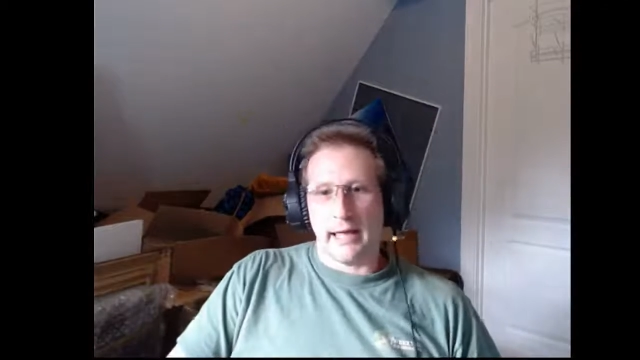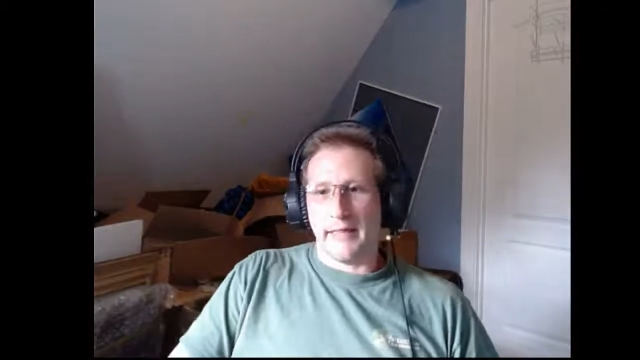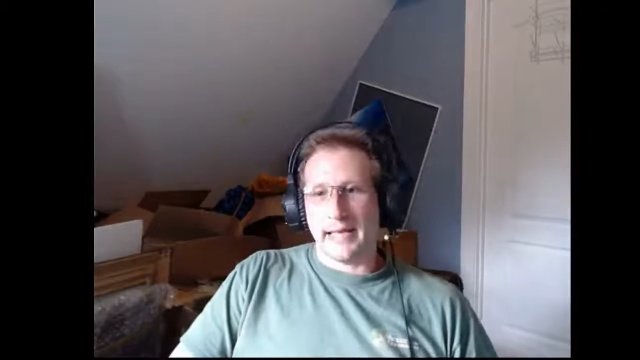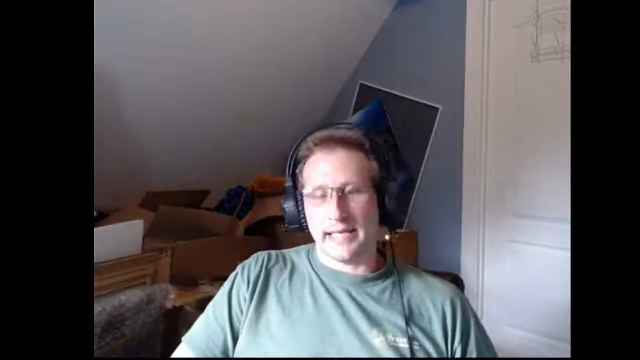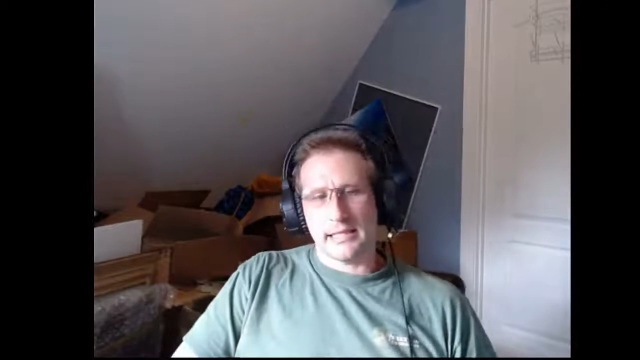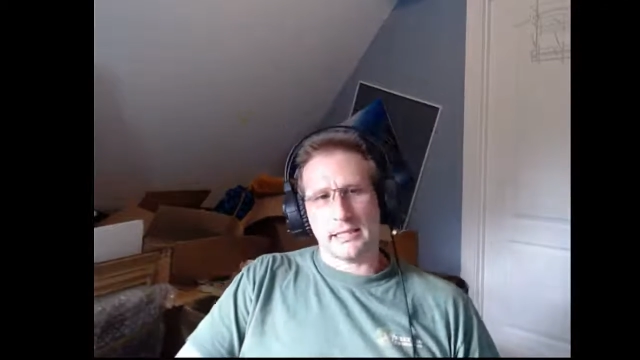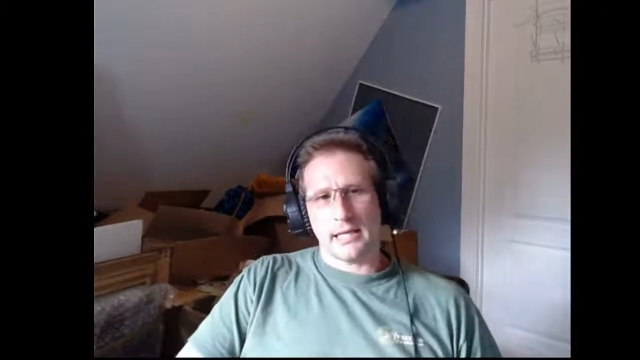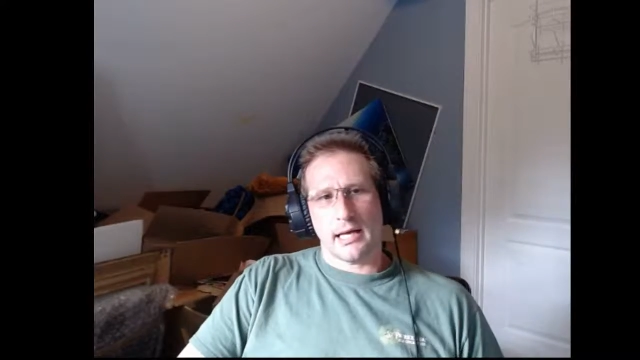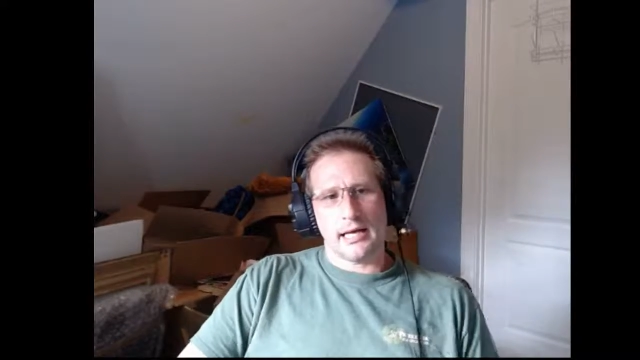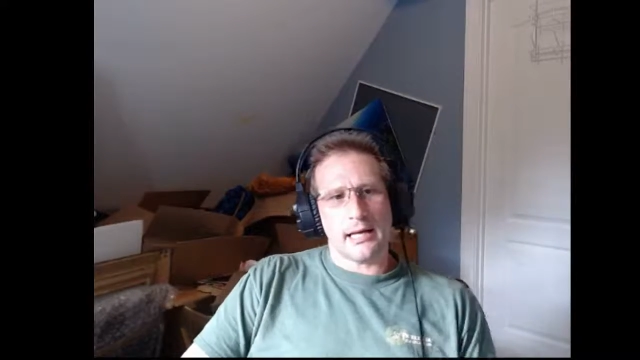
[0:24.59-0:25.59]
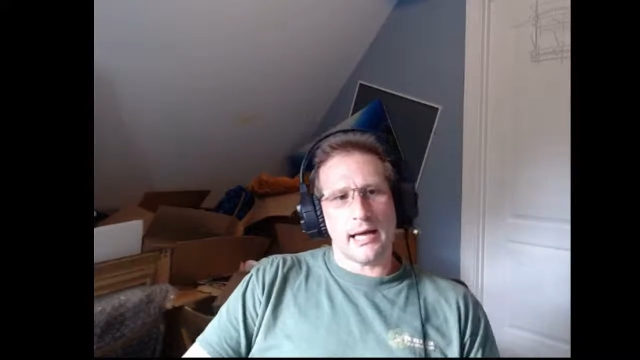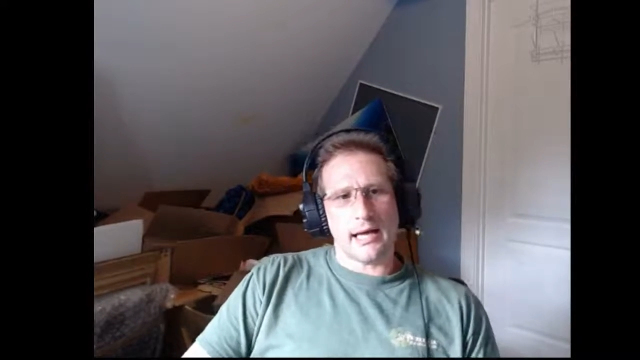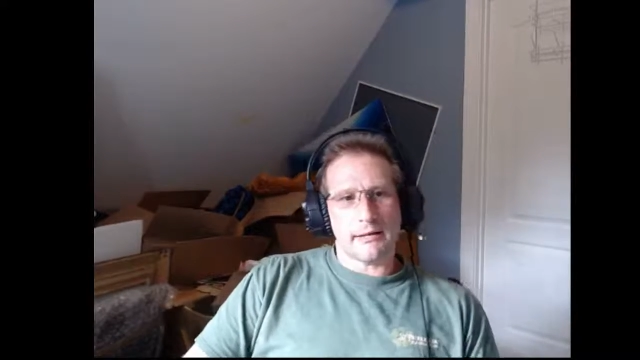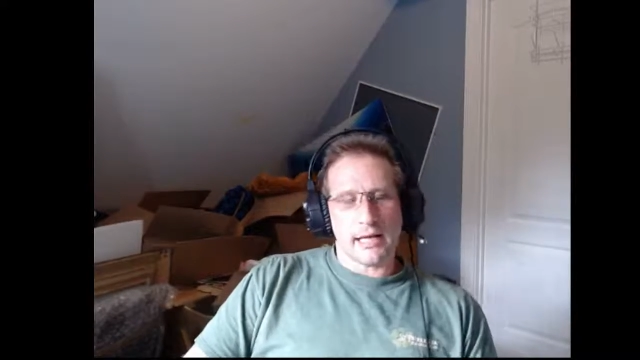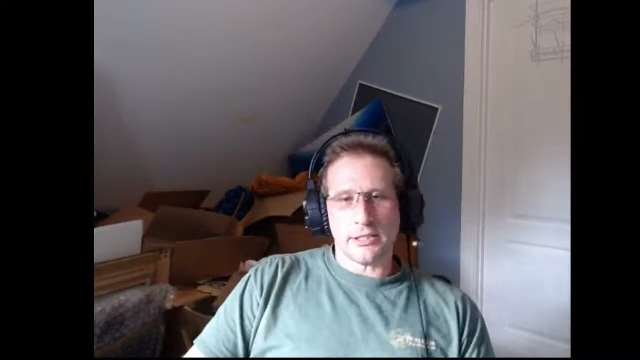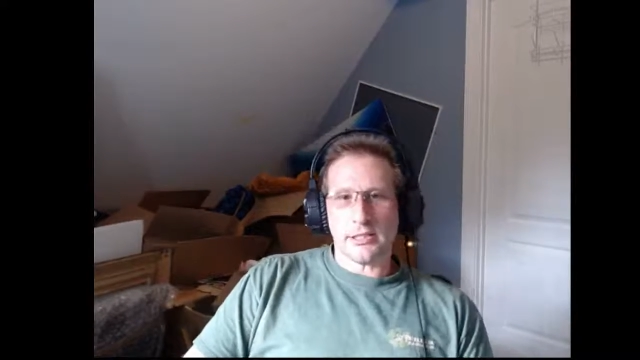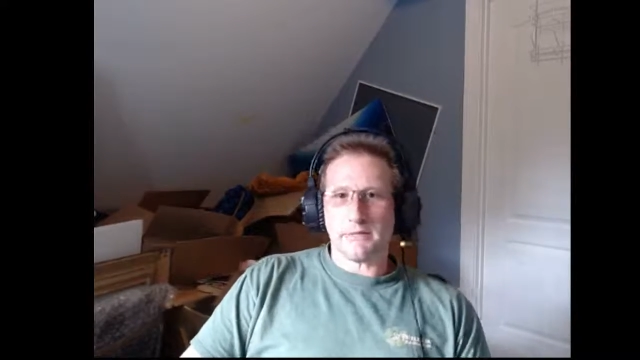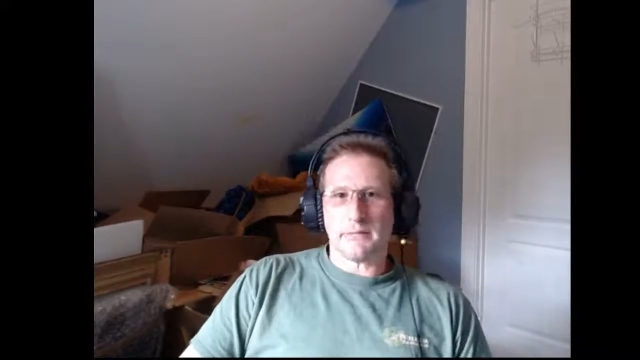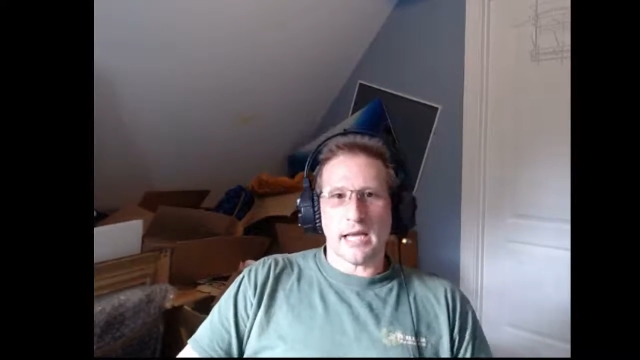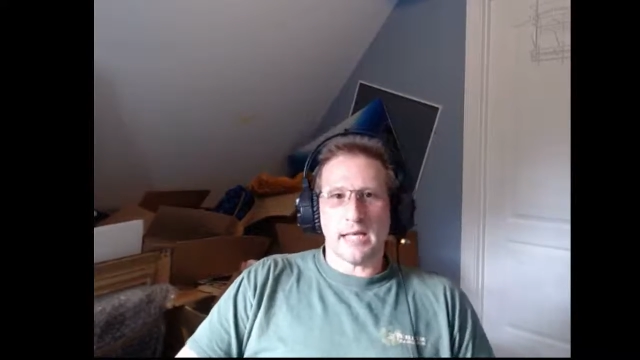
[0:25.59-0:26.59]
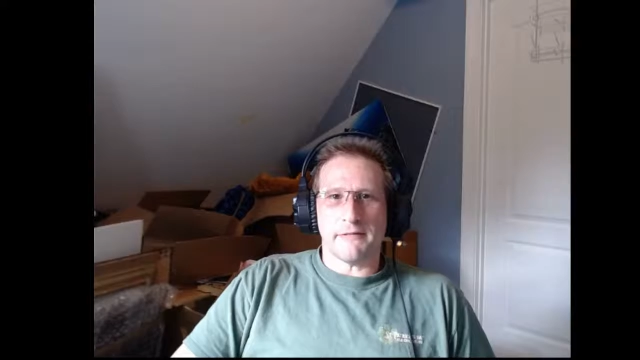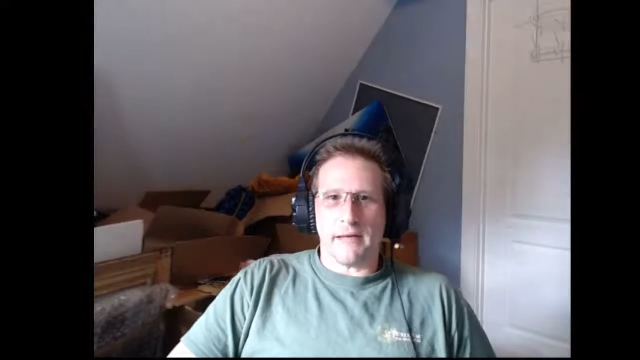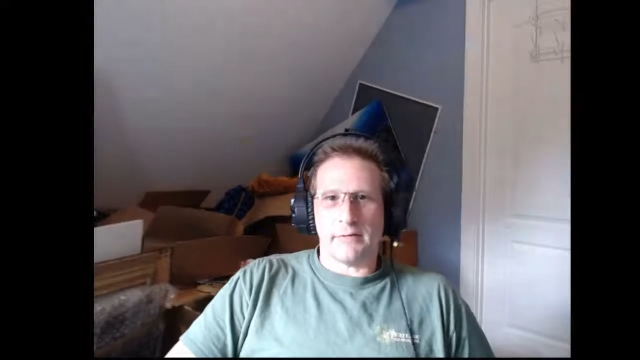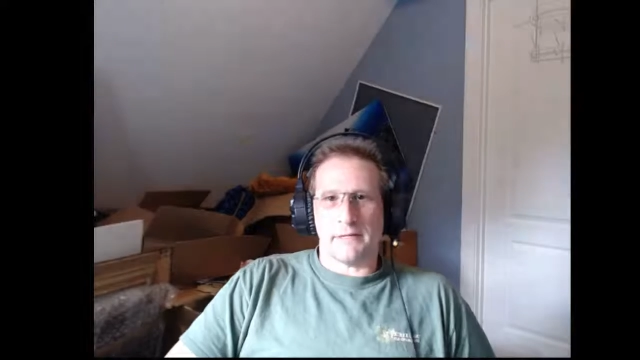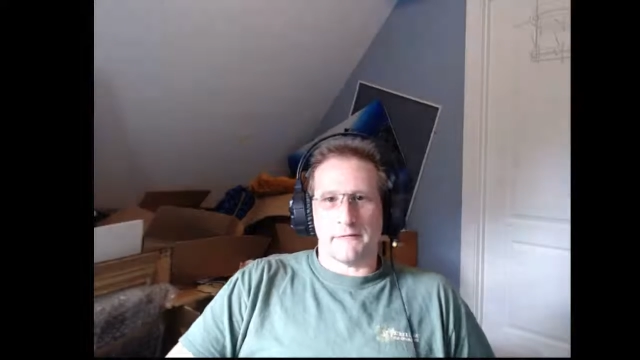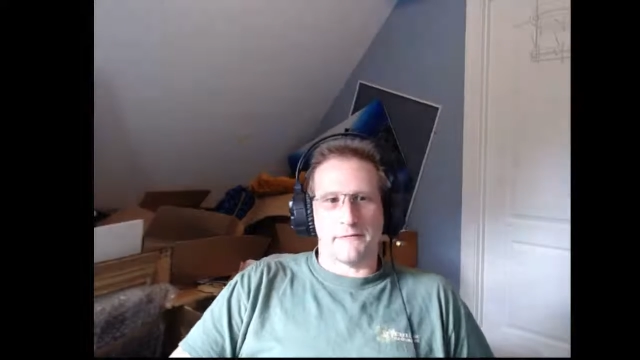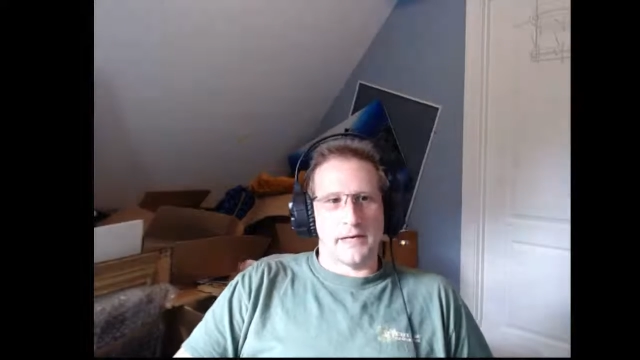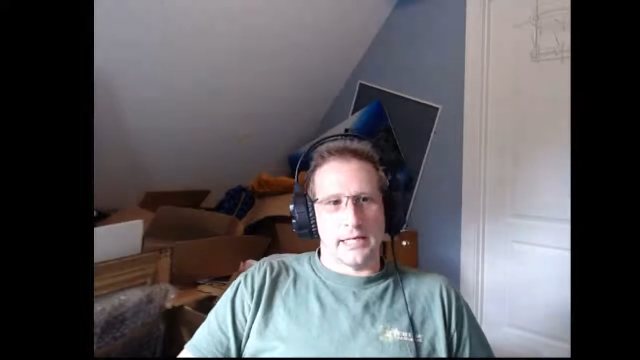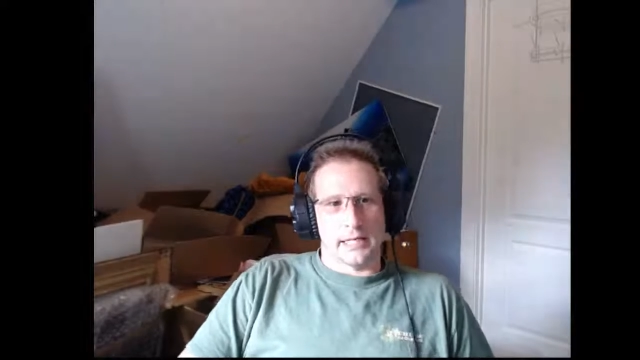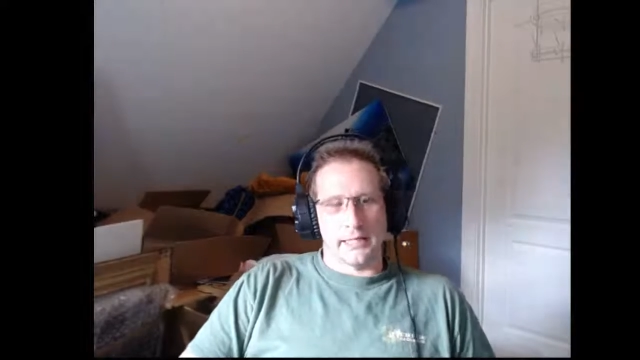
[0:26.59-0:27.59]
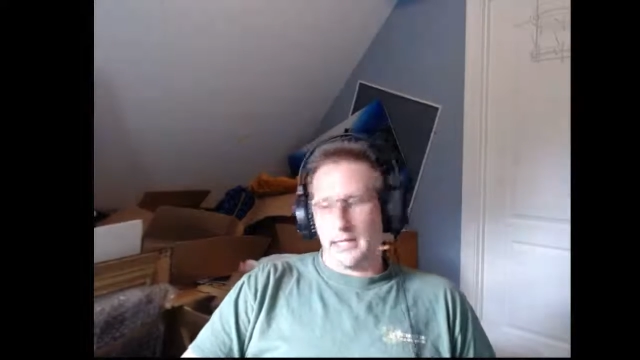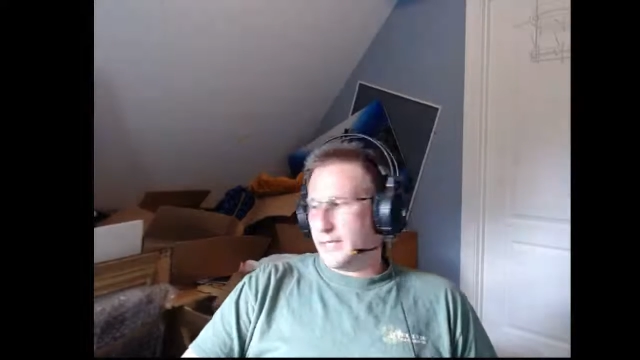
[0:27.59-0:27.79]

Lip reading: That is, I just kind of found it fun